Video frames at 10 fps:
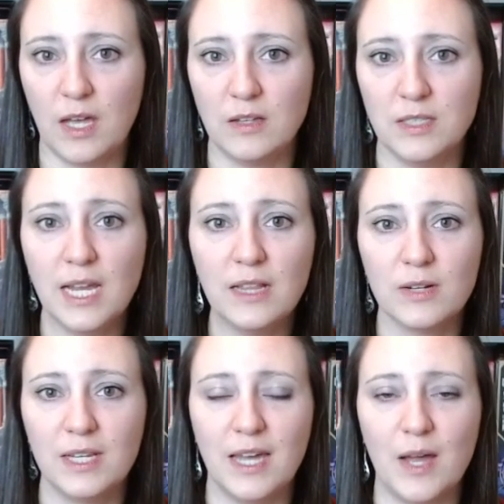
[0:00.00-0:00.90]

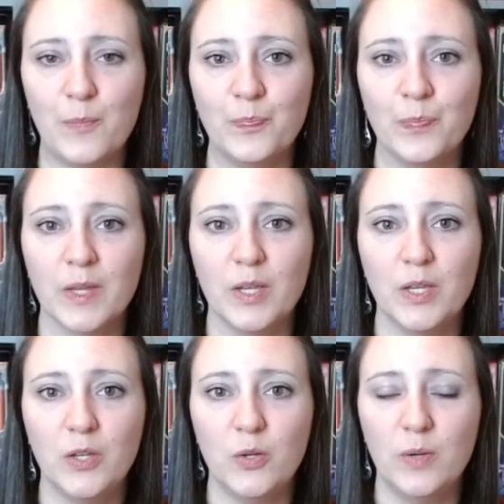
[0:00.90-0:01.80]
tailoring them,
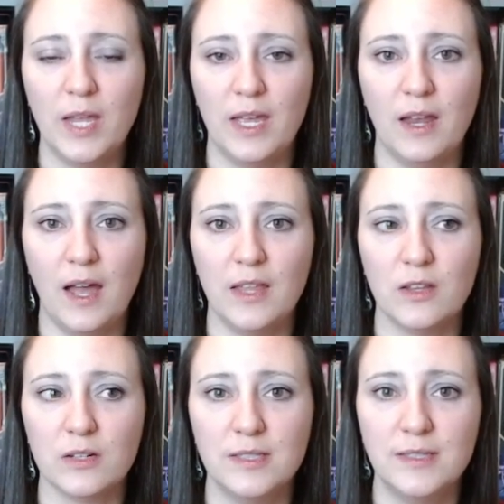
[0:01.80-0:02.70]
you can
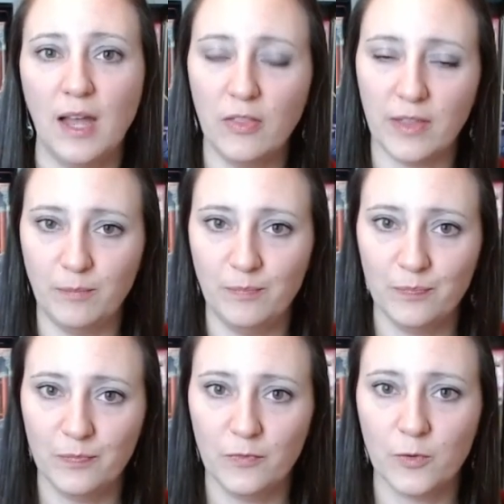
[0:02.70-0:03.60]
either sell them
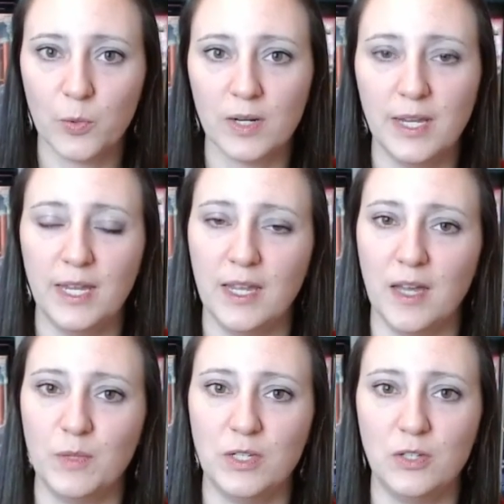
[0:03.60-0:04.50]
for
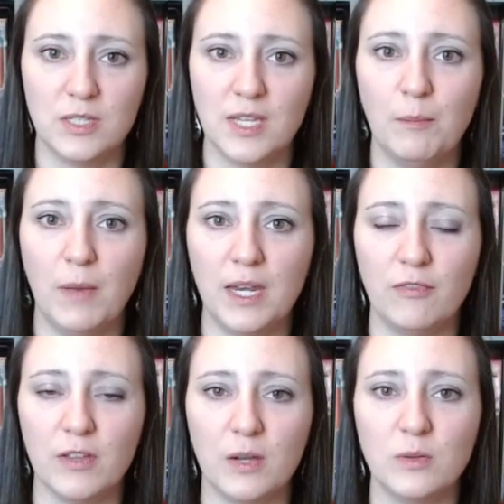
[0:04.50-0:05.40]
income and you just get money
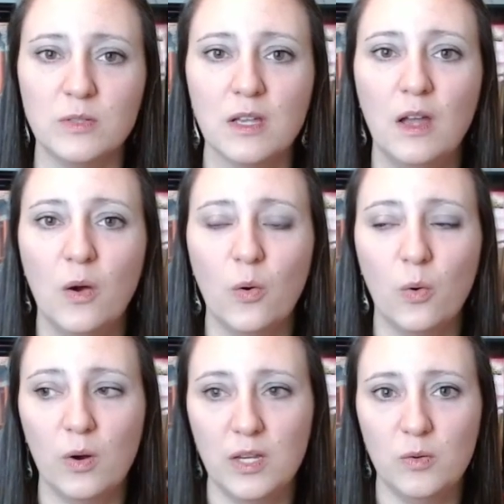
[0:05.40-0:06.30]
for those,
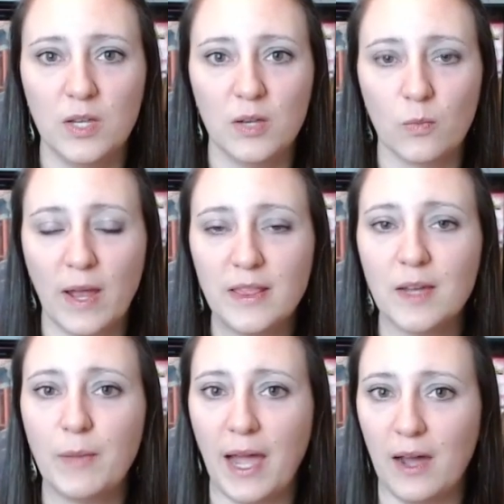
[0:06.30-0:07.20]
or you can rent
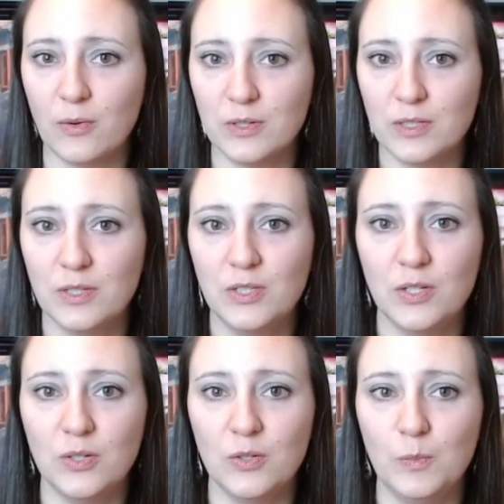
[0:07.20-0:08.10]
them out
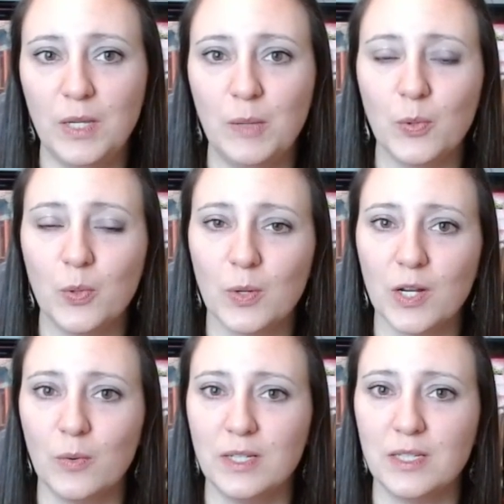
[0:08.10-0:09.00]
to people who are
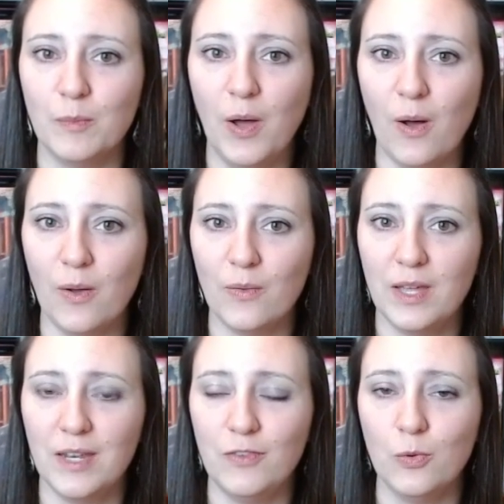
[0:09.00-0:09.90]
going to the ball.
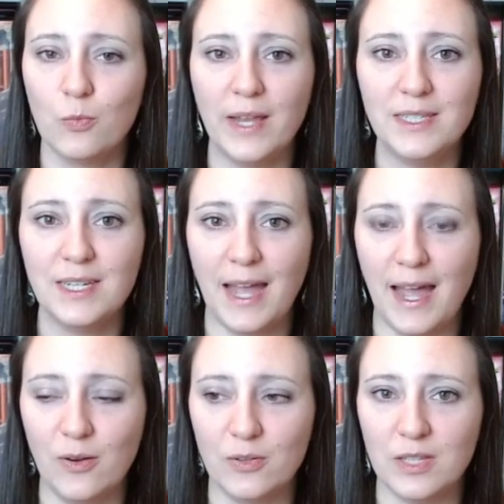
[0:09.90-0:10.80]
And if you rent it
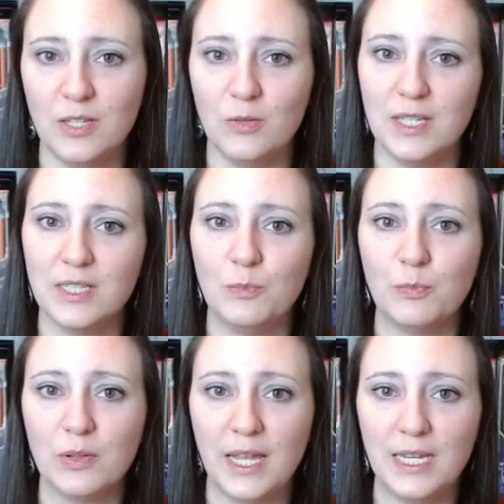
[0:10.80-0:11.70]
out, then you get to
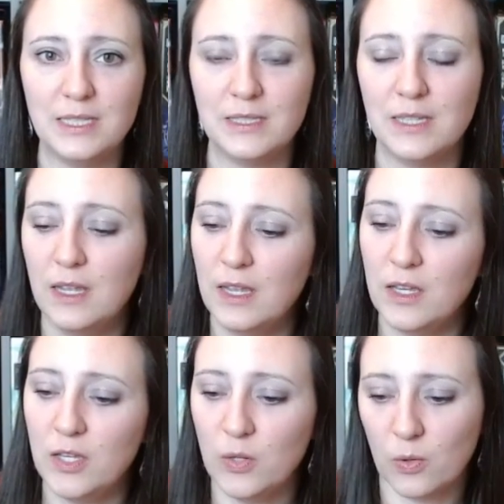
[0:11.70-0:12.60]
place
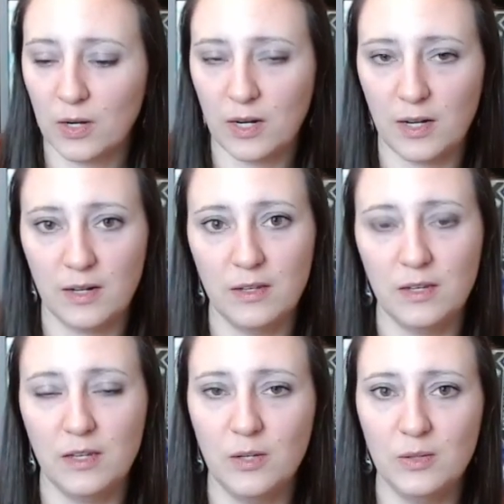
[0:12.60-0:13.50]
your
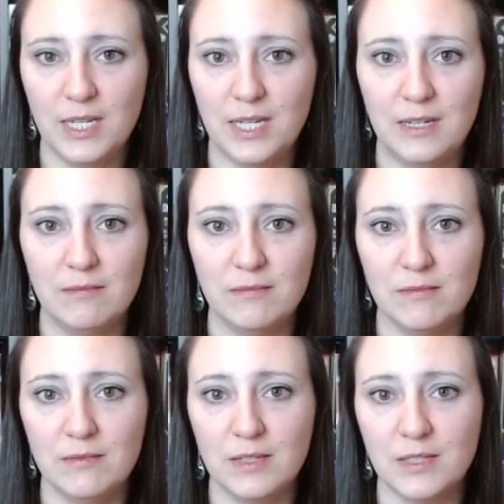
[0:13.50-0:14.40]
newly
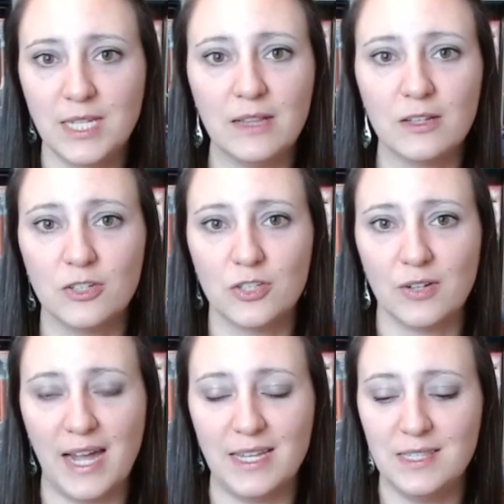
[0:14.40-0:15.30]
tailored
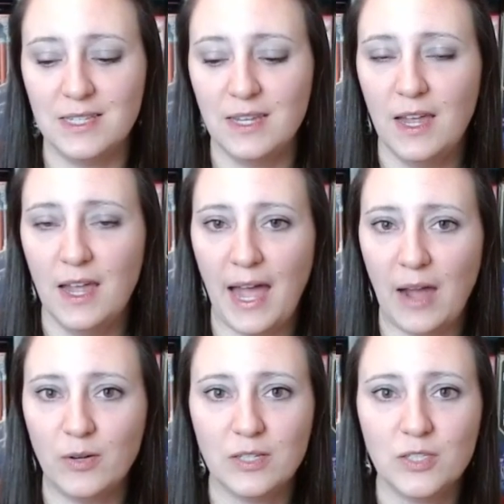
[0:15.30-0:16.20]
dress
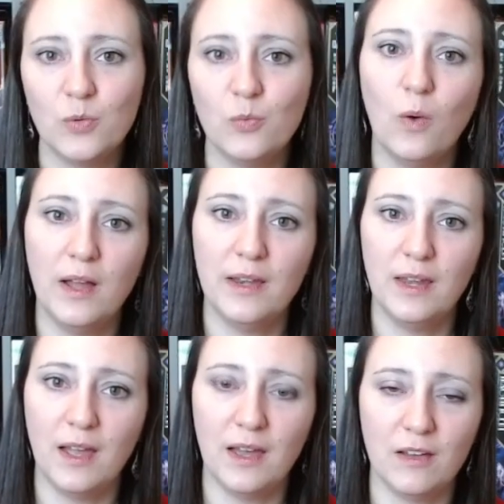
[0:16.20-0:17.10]
out into one
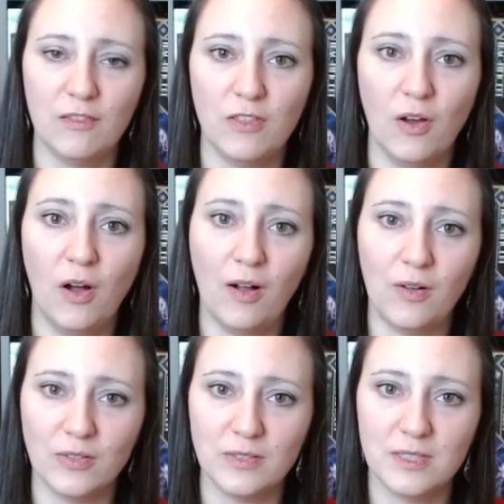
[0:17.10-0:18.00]
of the
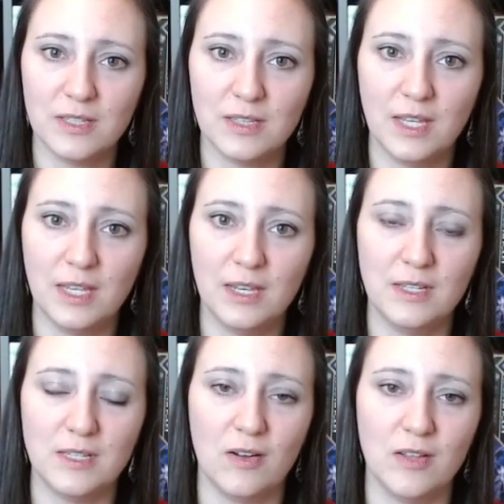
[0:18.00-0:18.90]
halls that
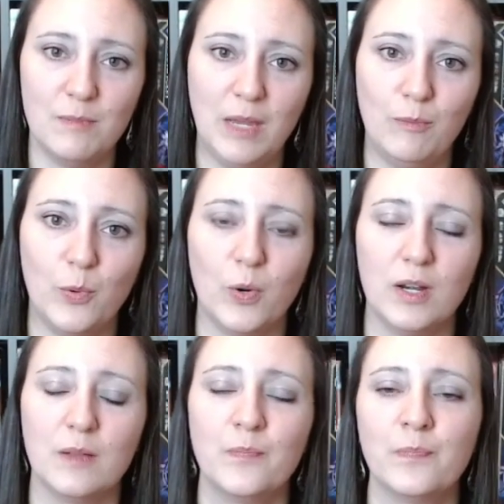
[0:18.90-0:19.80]
is on the main
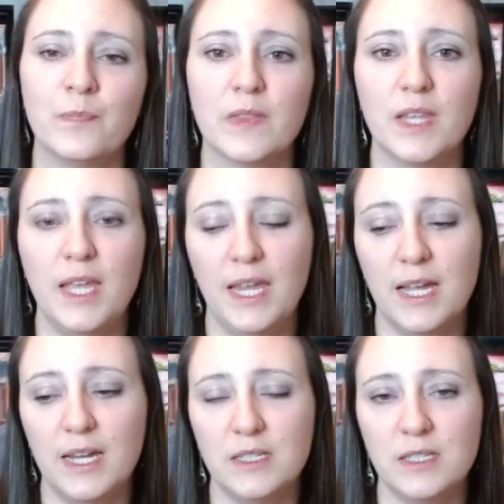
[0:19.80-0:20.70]
board.
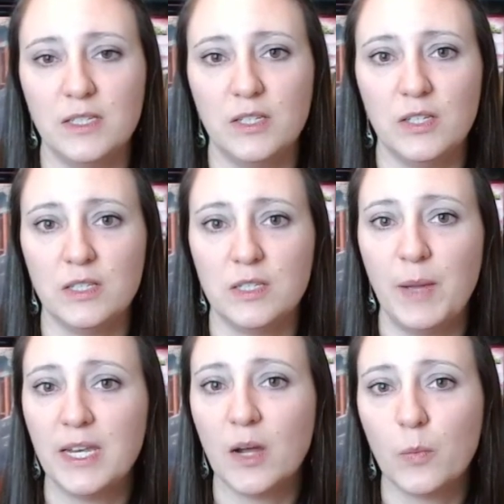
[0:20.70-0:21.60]
And
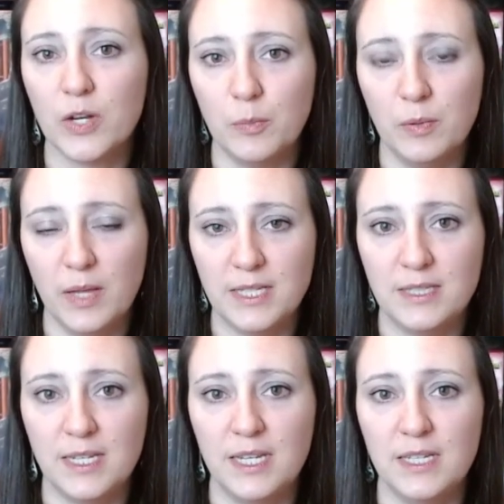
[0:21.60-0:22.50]
depending on where you
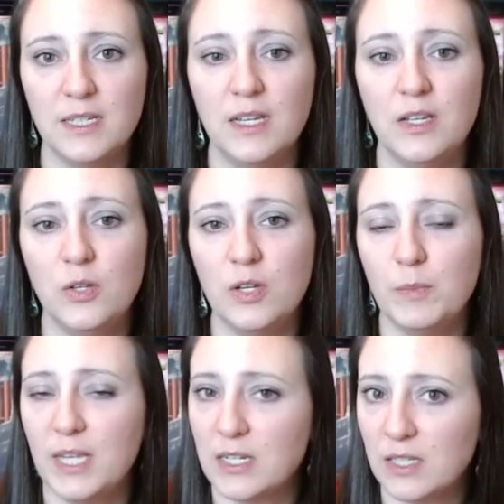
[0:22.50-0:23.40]
place it, you can
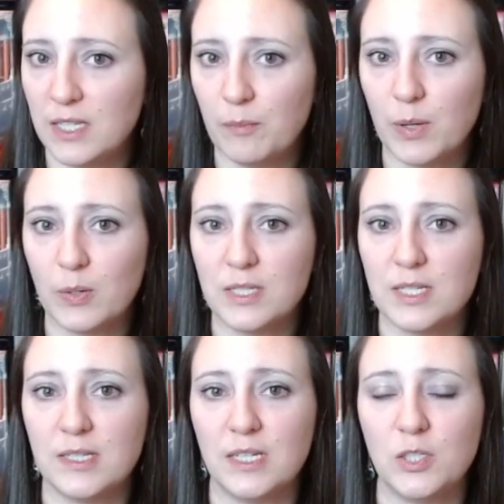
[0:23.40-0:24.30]
potentially get
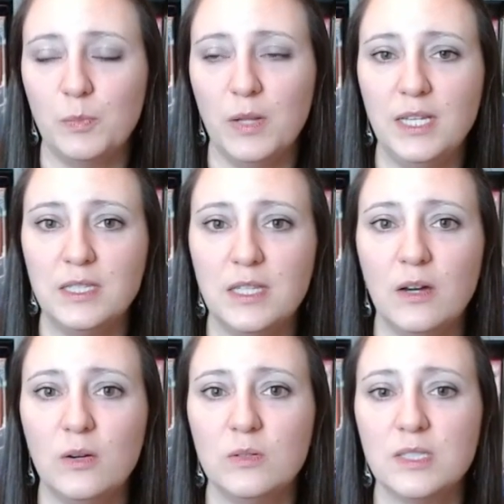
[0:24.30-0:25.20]
bonuses as you place
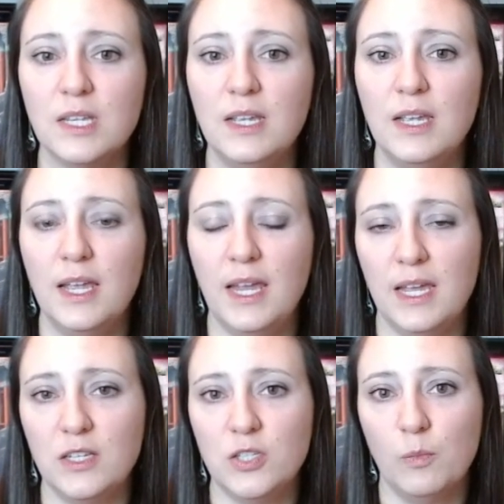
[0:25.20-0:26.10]
those,
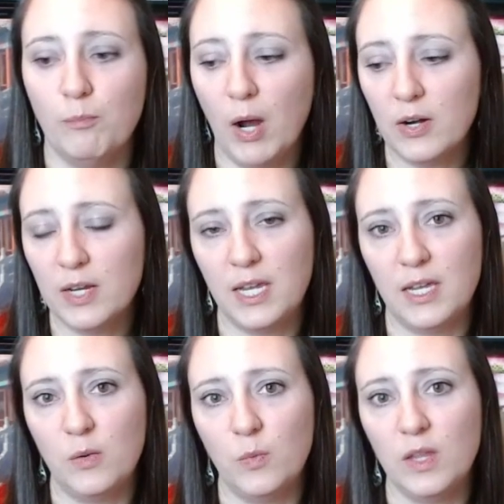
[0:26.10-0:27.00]
and you'll mark
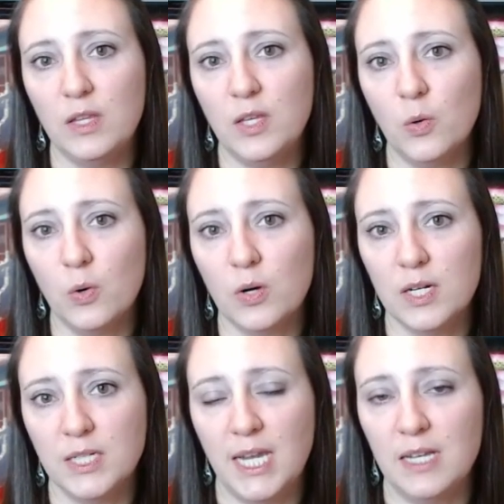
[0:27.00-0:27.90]
it with
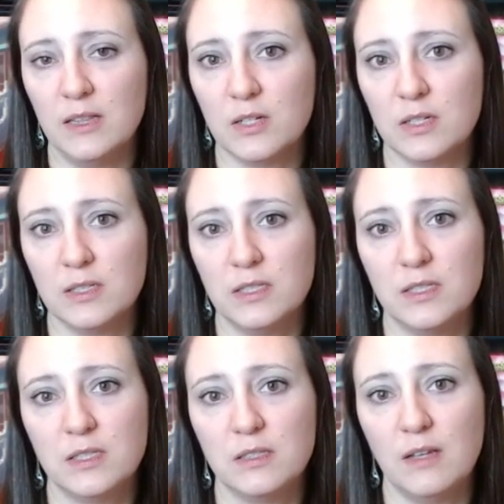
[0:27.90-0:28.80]
your
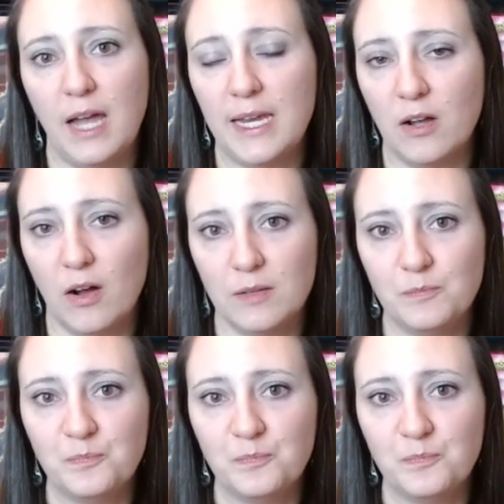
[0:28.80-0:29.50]
tailor's icon.